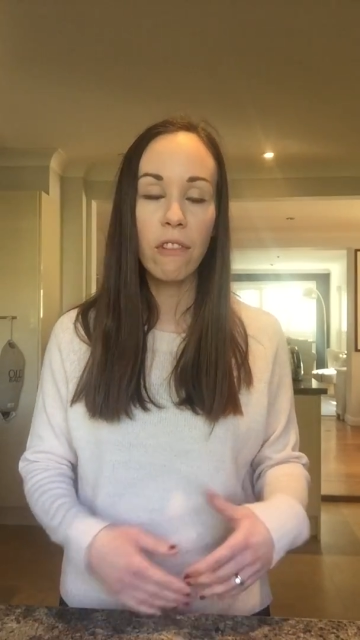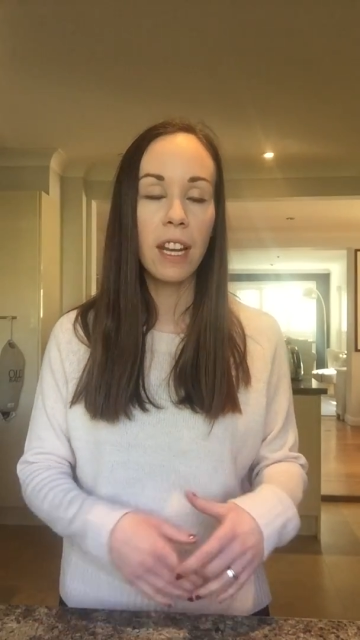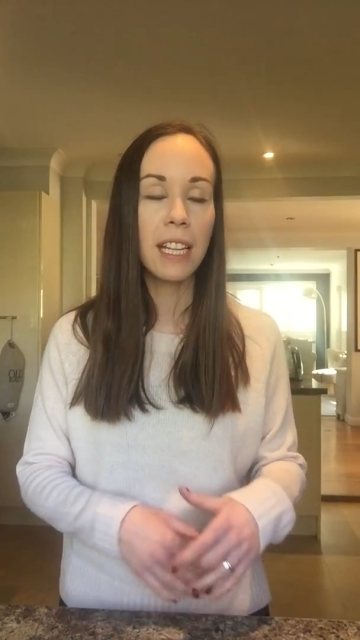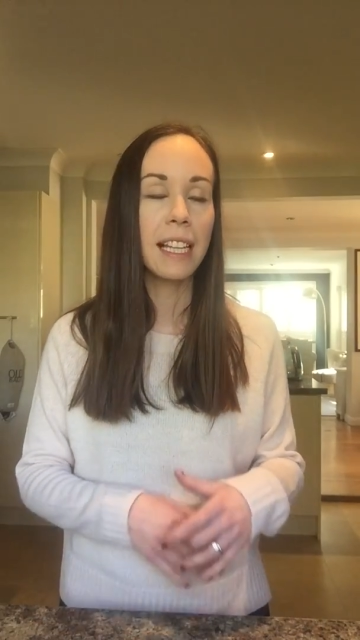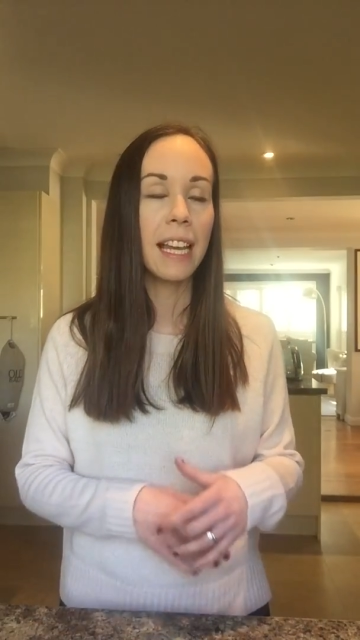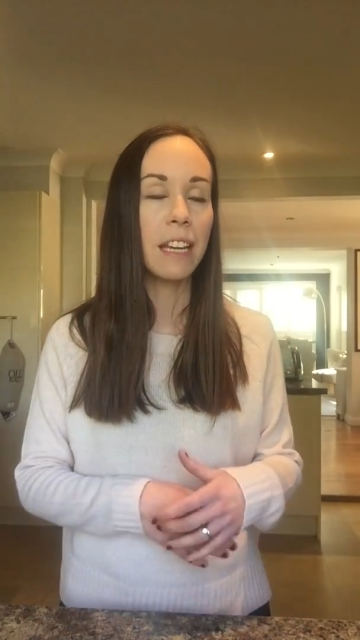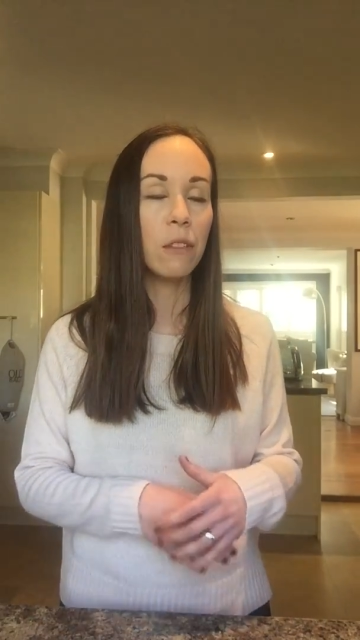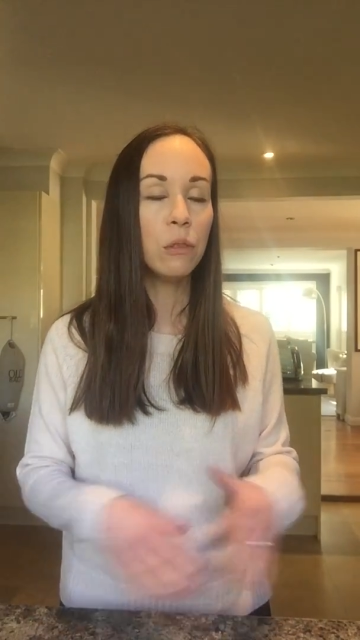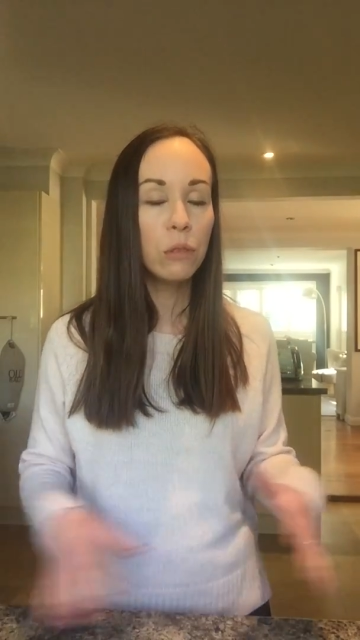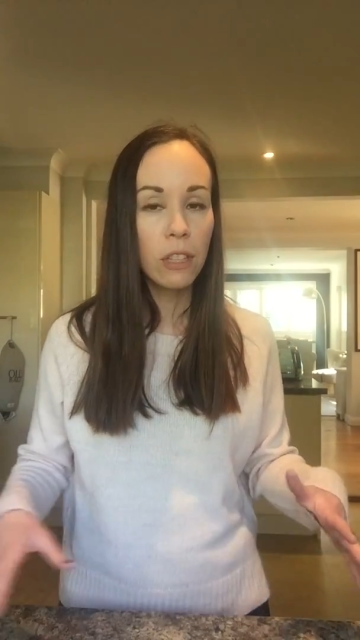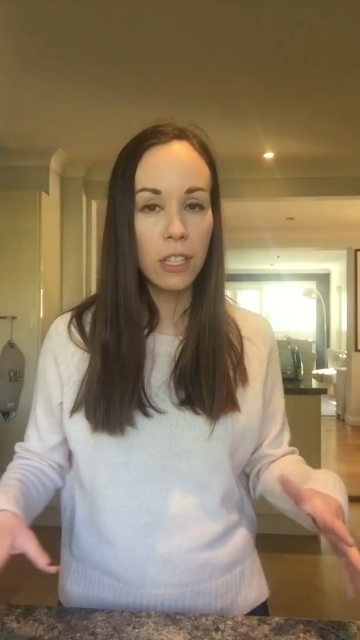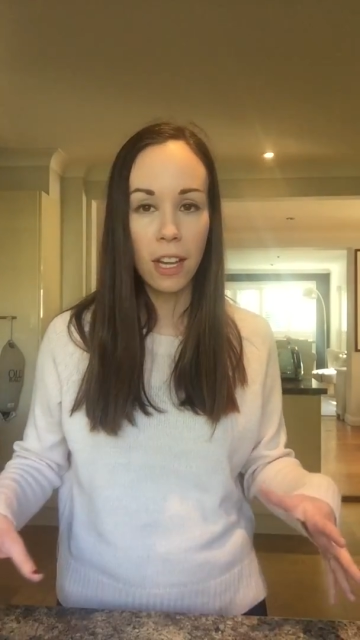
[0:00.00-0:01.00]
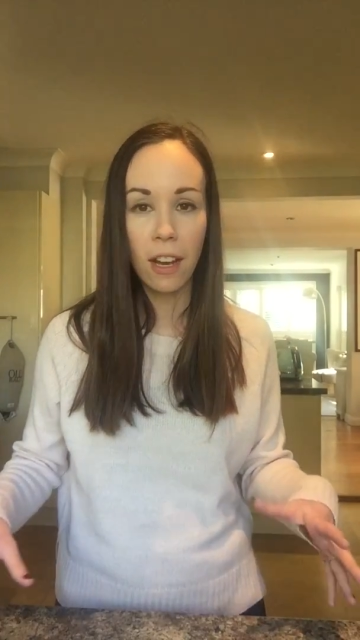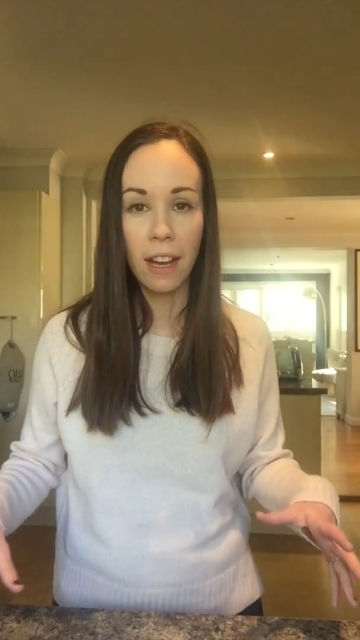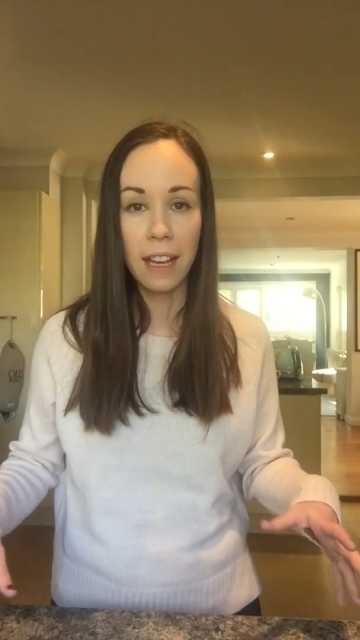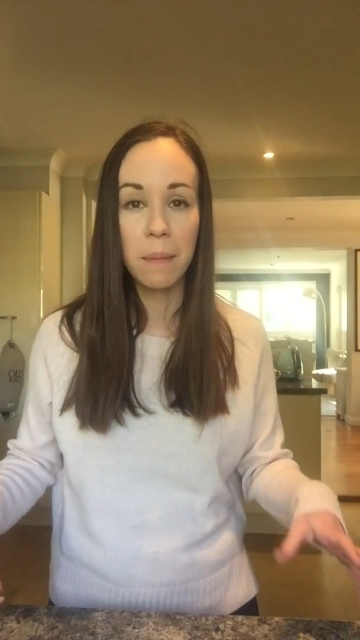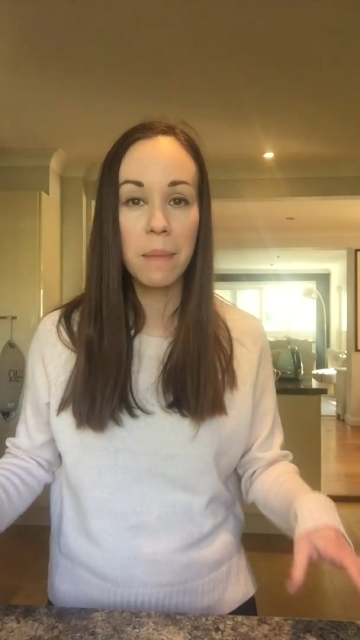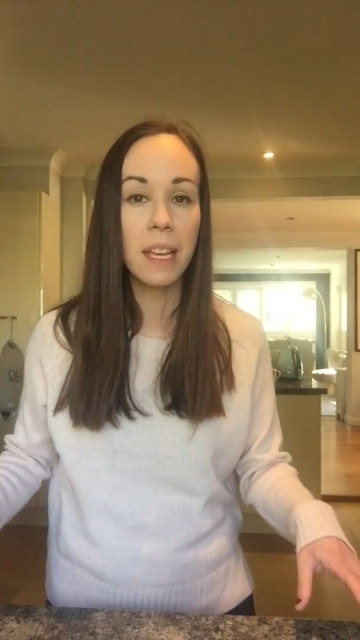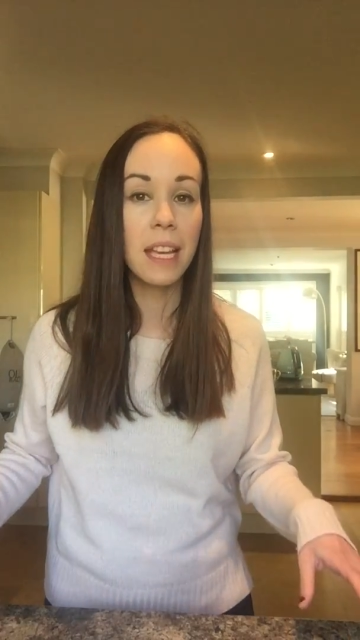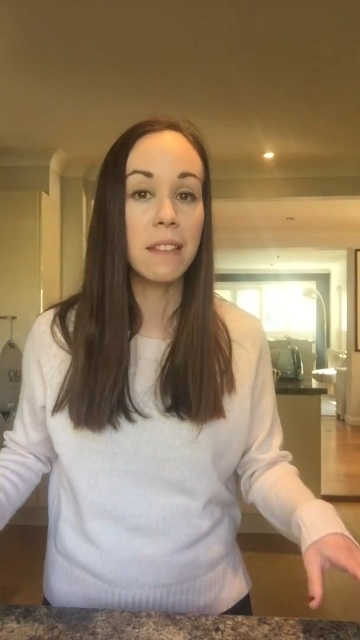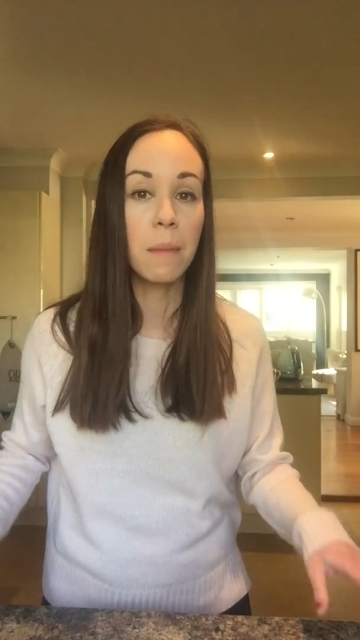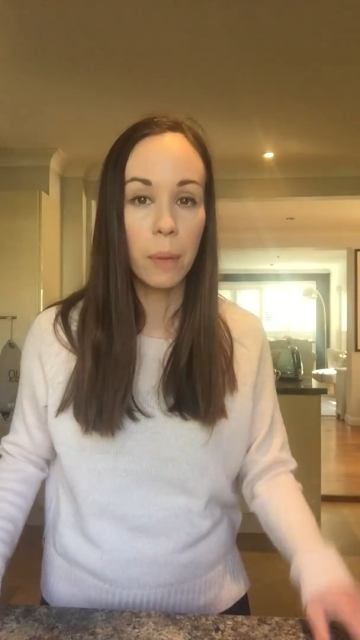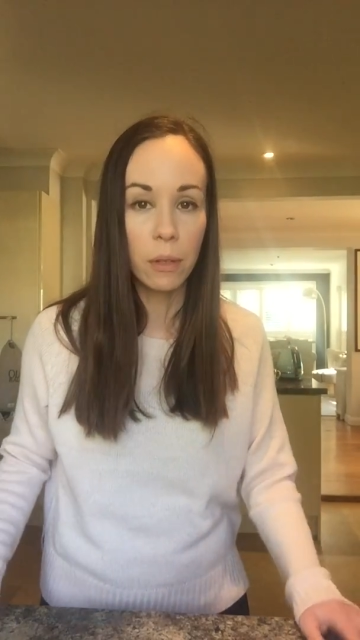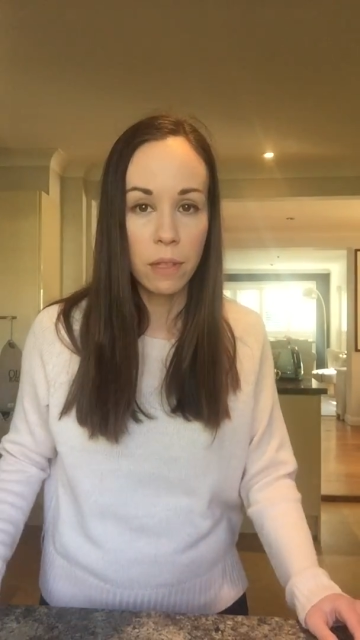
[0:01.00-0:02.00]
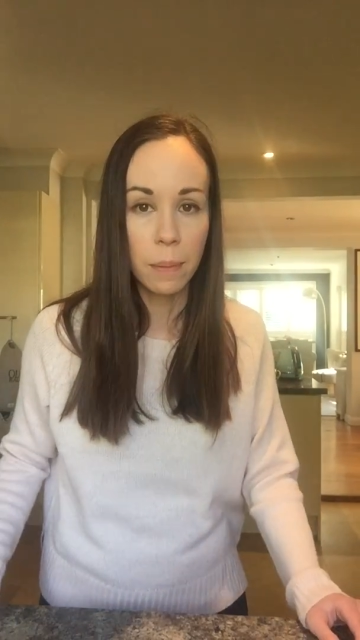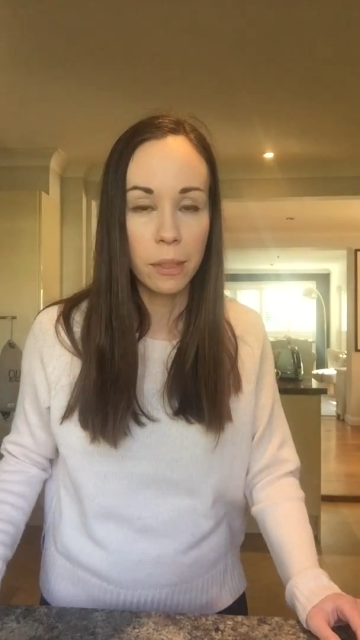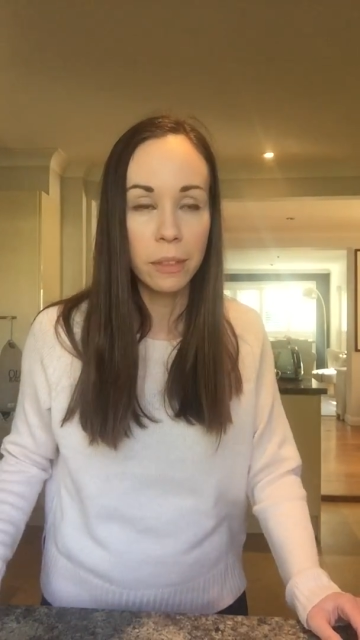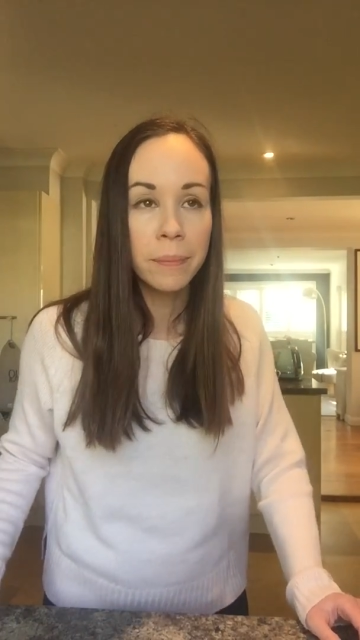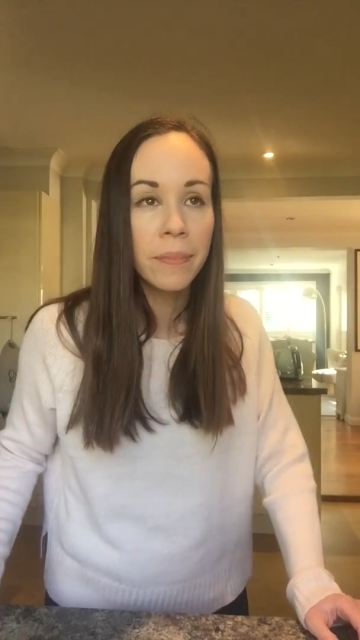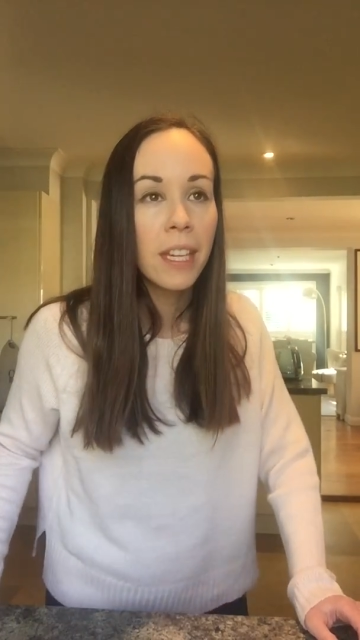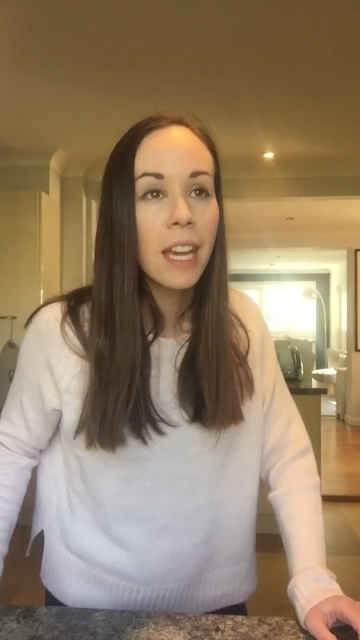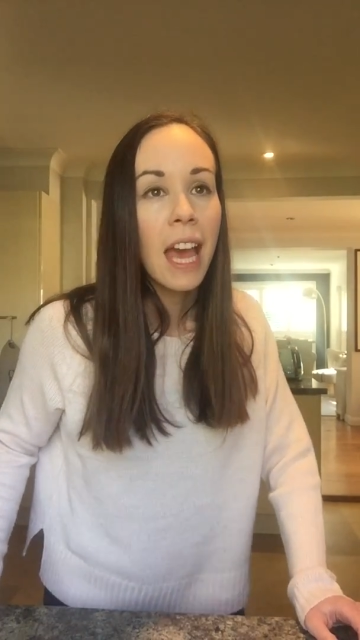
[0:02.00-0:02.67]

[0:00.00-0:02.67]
running late all the time is impossible.